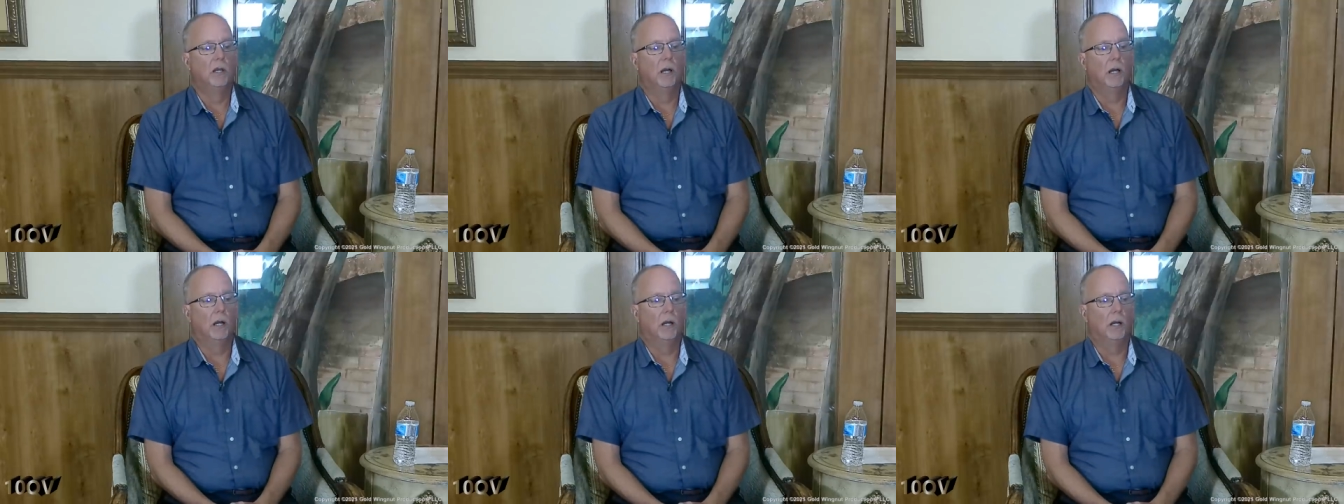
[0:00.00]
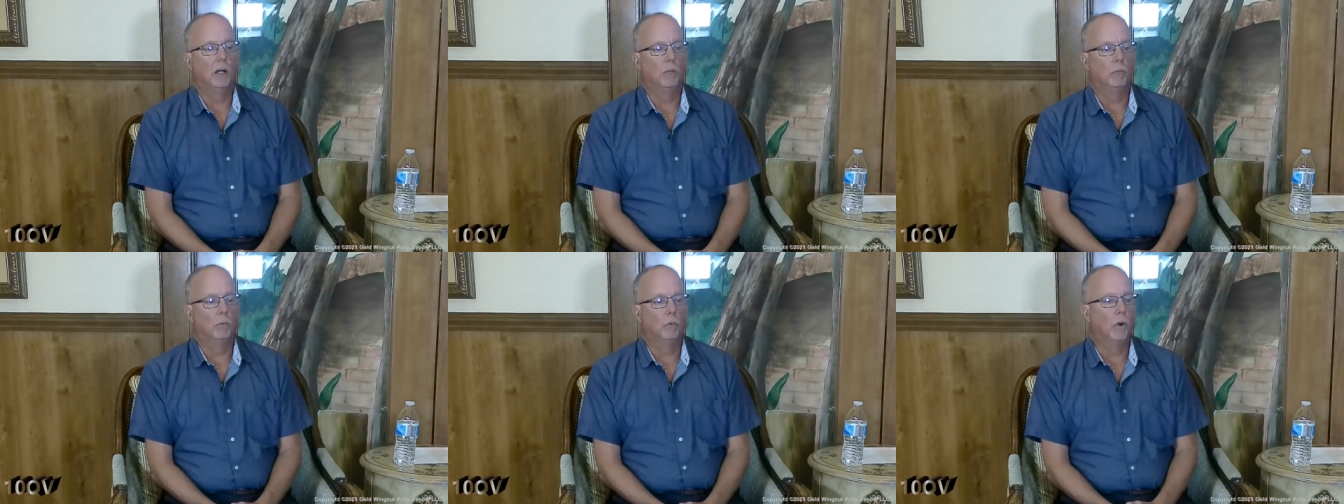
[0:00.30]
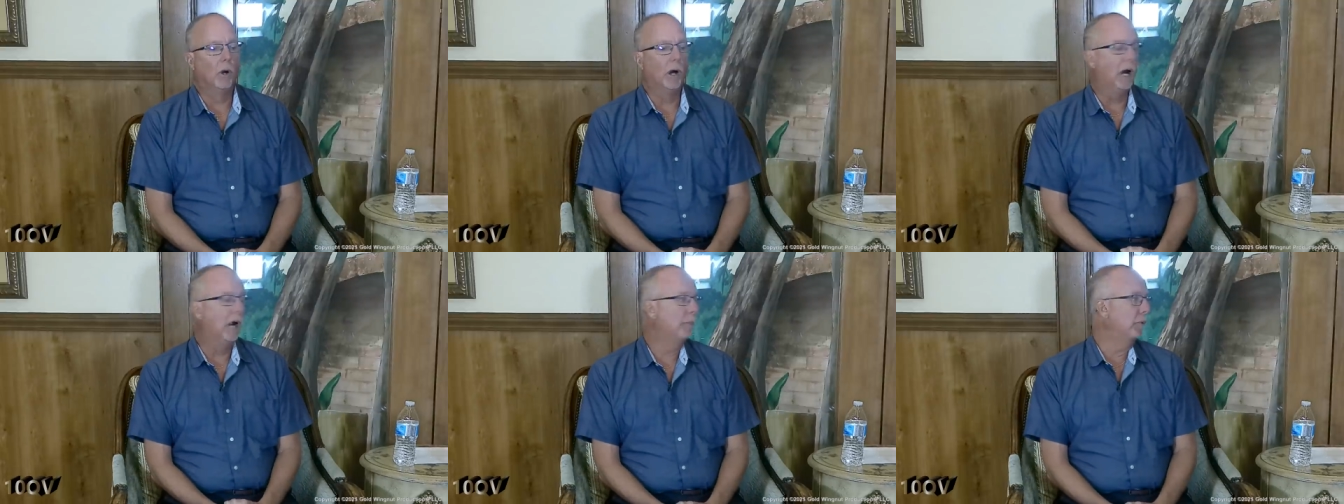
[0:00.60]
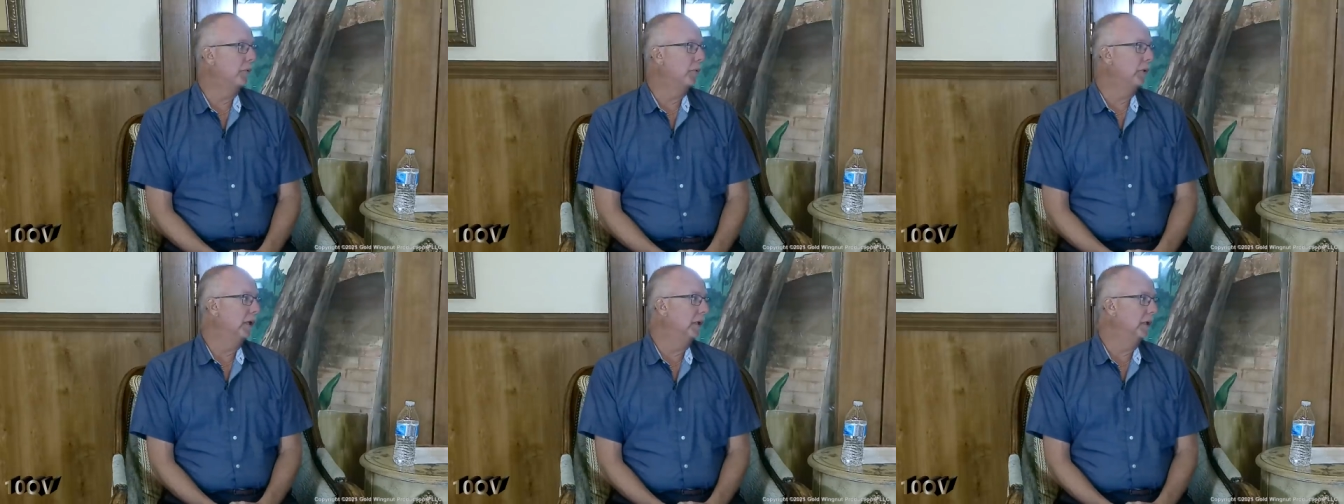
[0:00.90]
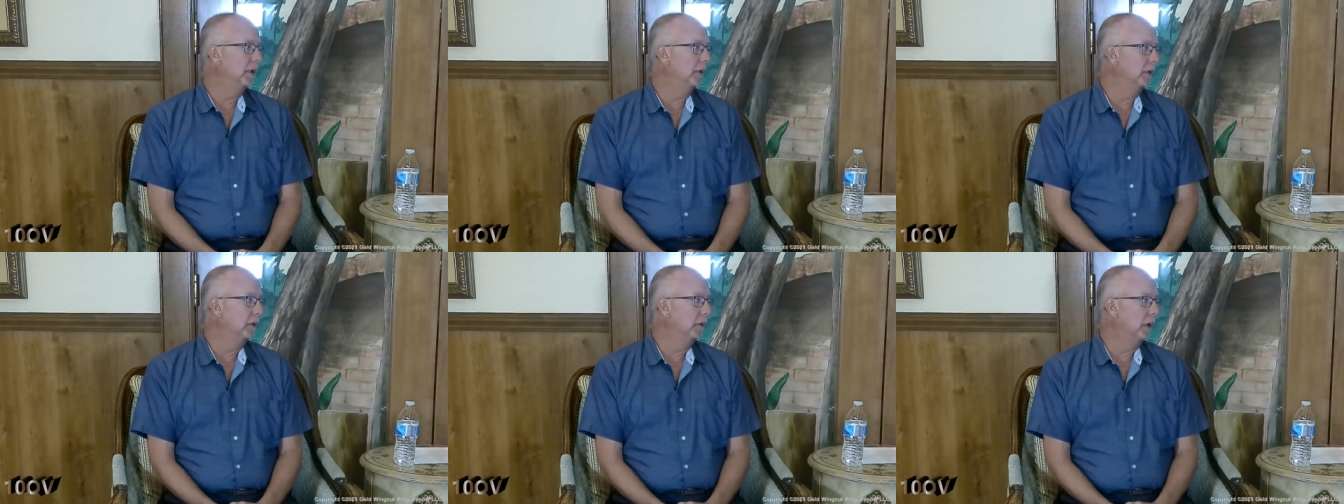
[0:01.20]
will
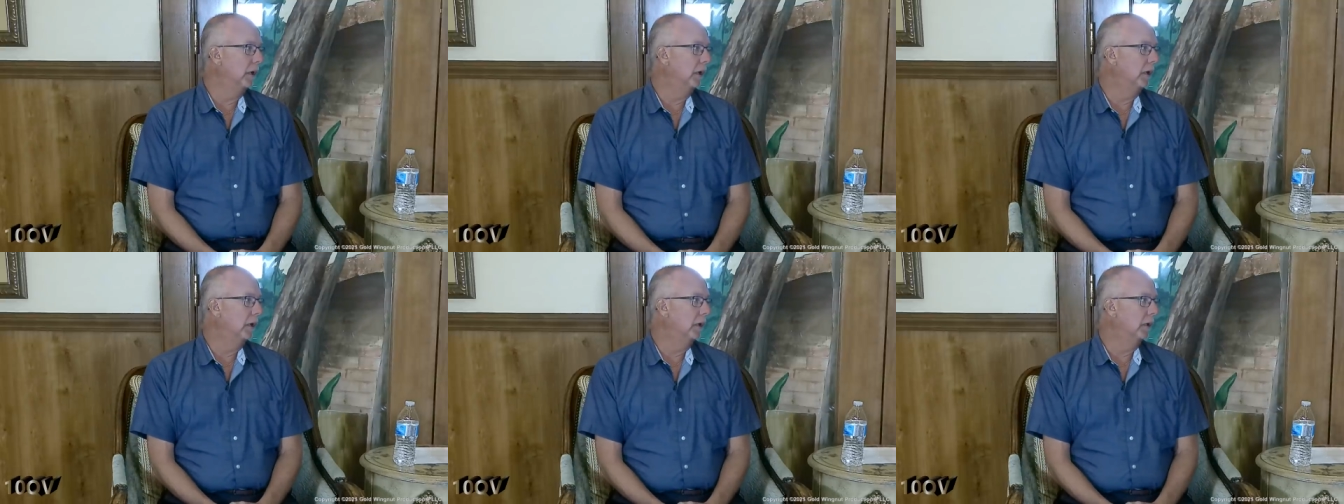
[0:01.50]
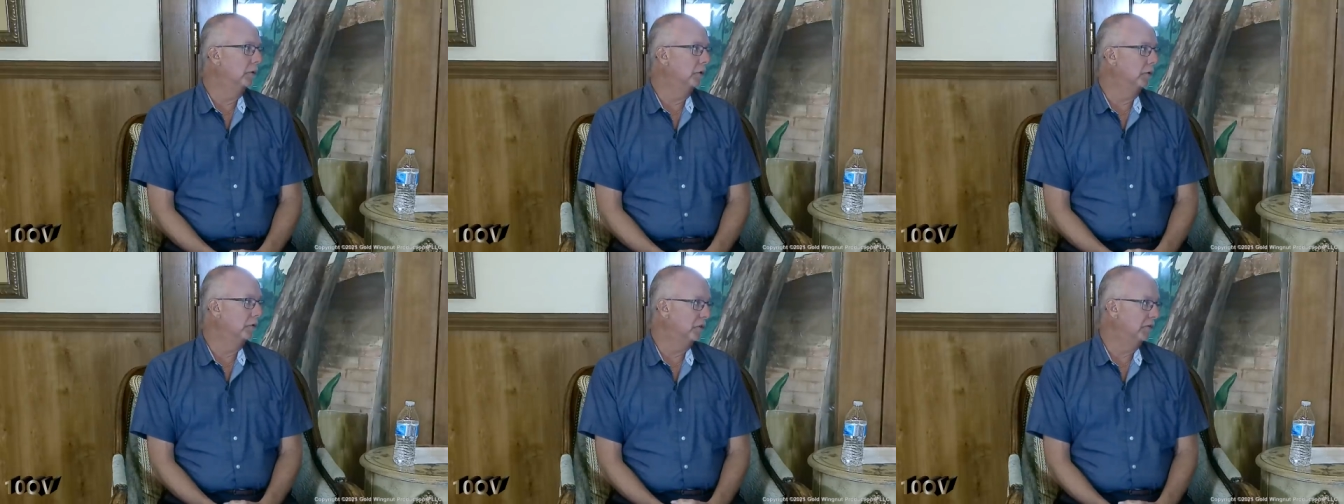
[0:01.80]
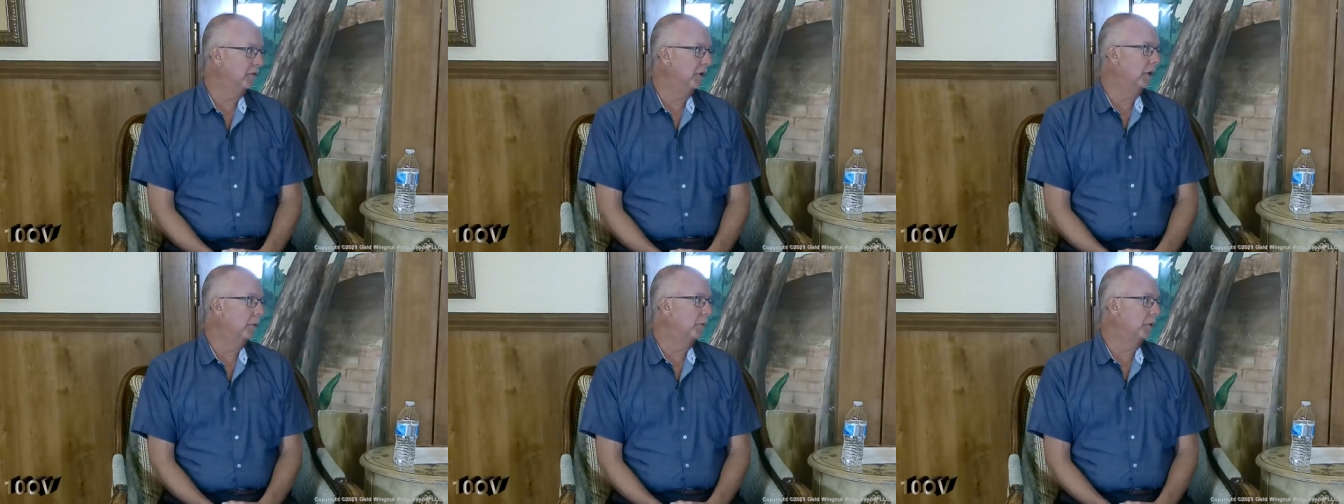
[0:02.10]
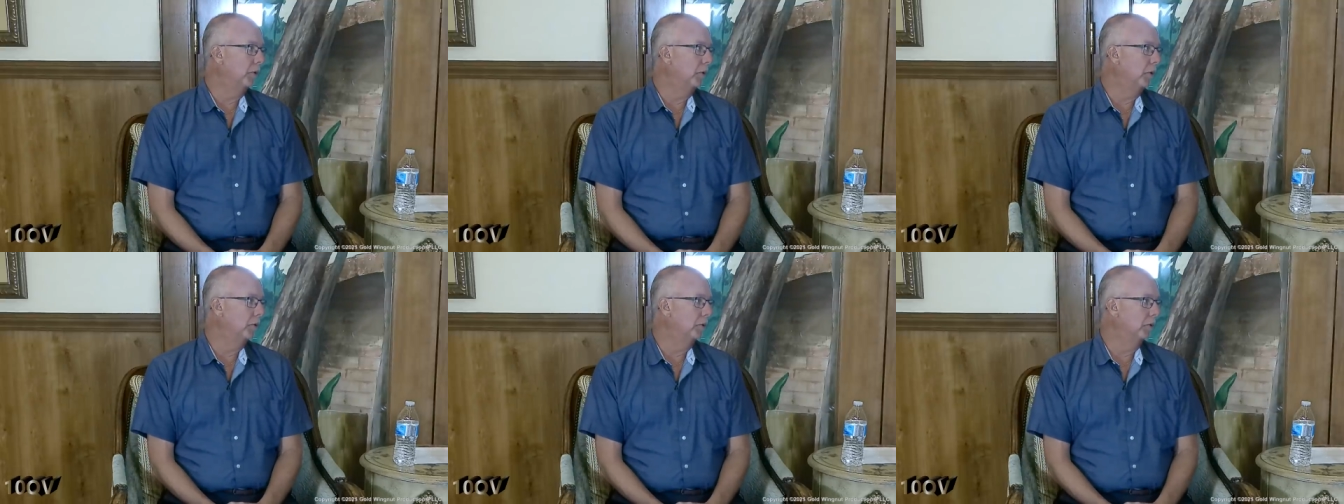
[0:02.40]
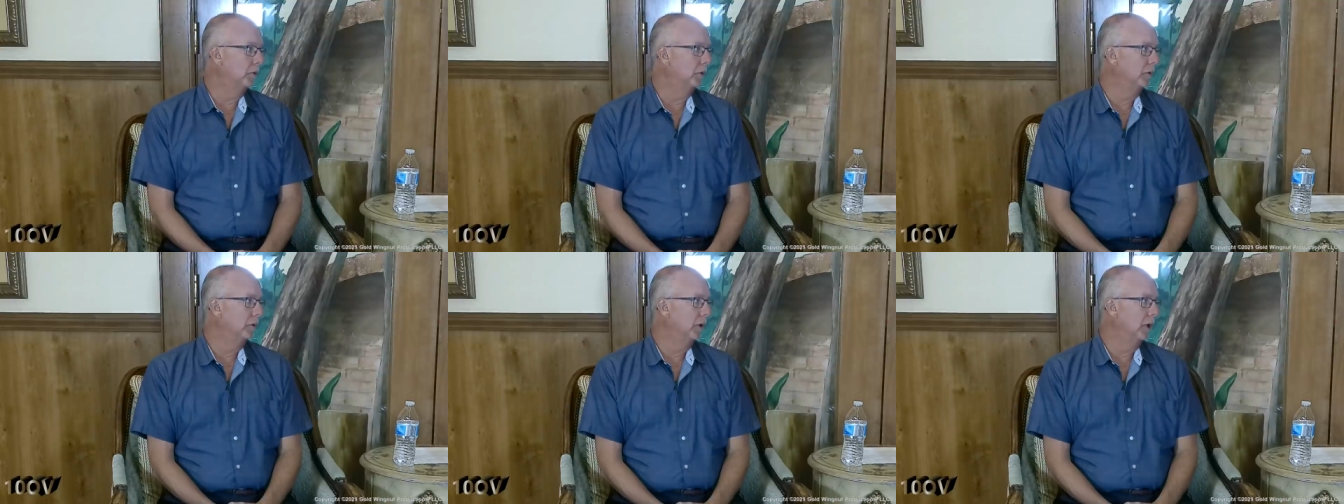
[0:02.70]
operate those
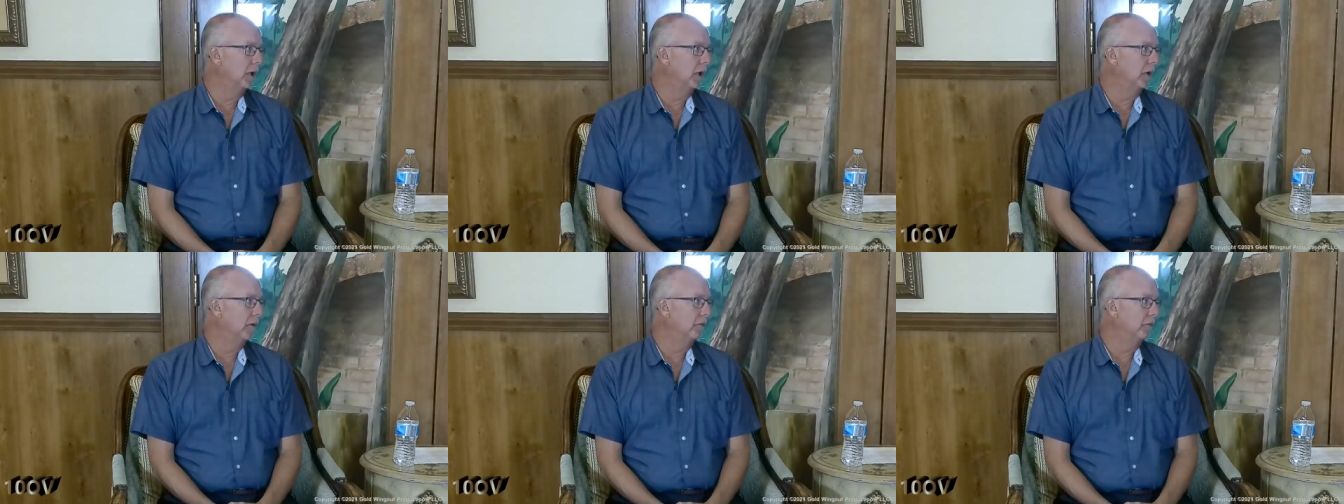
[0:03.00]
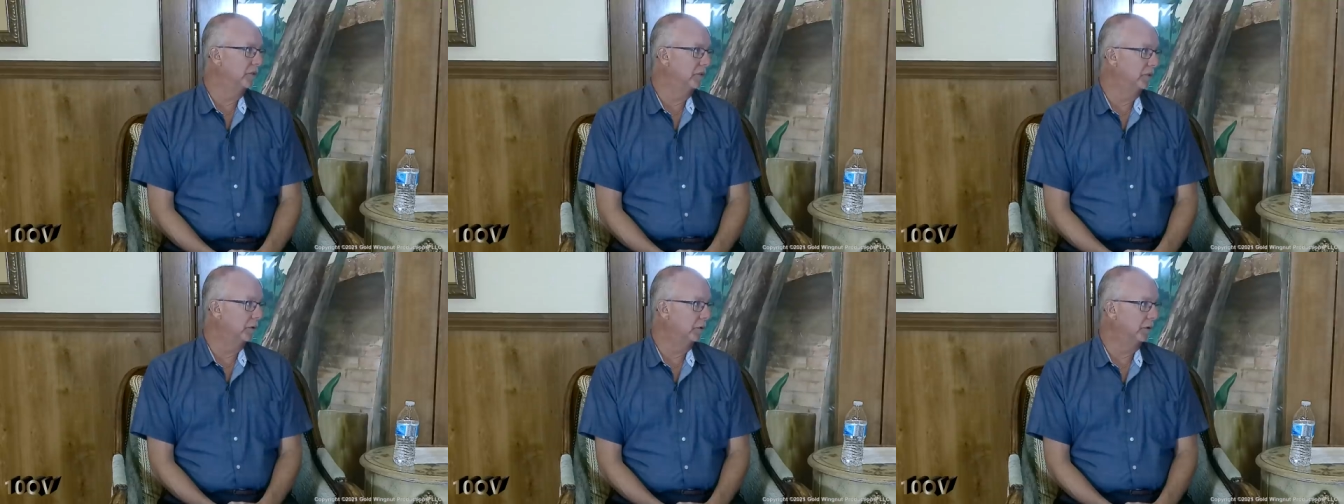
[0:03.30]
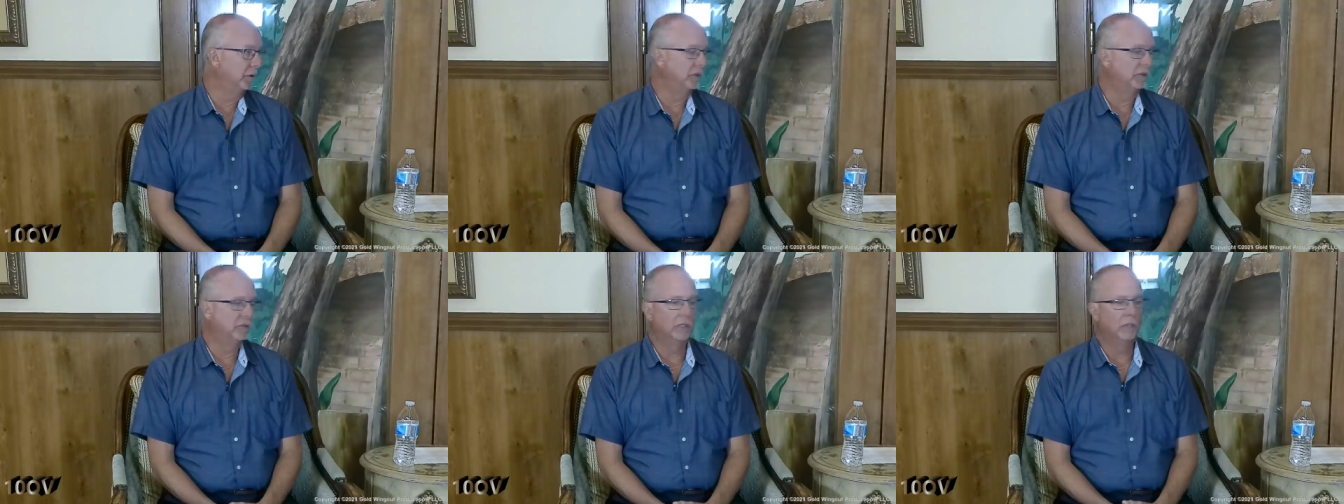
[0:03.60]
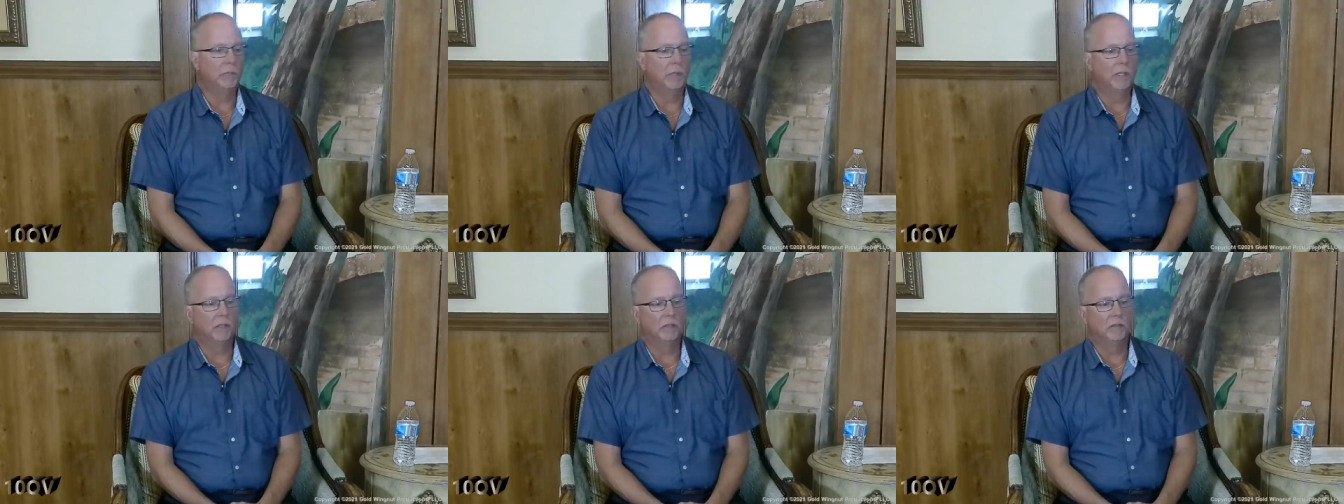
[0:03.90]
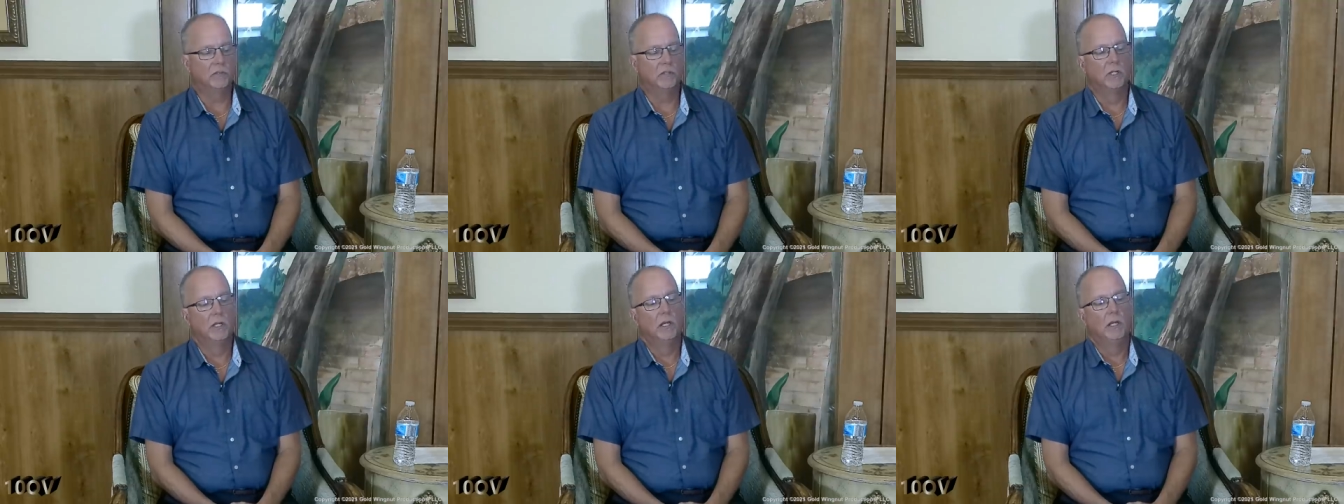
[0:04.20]
developer-owned facilities and
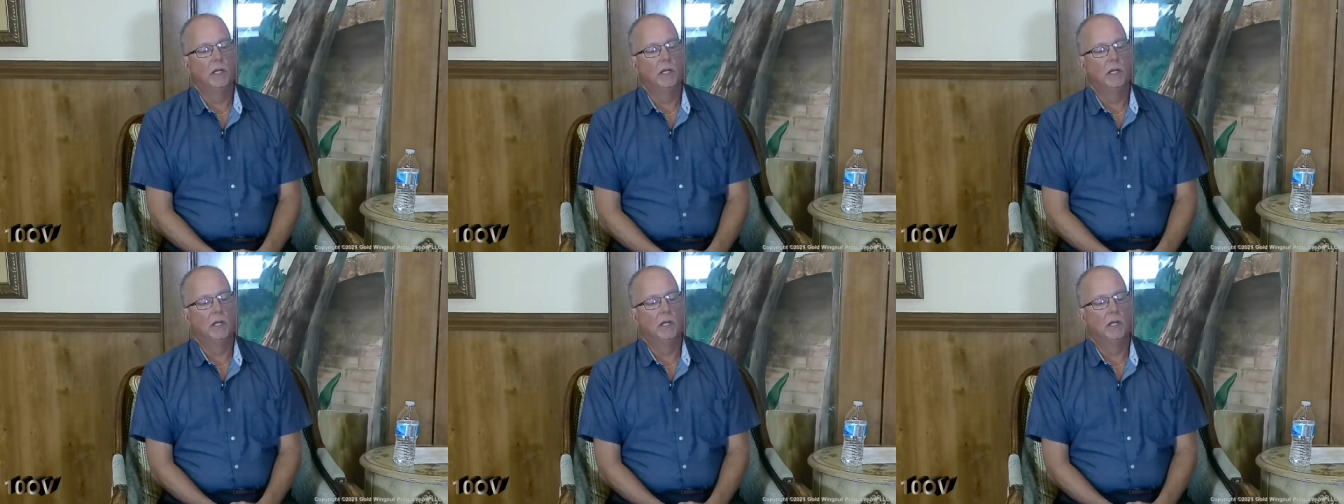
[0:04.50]
amenities.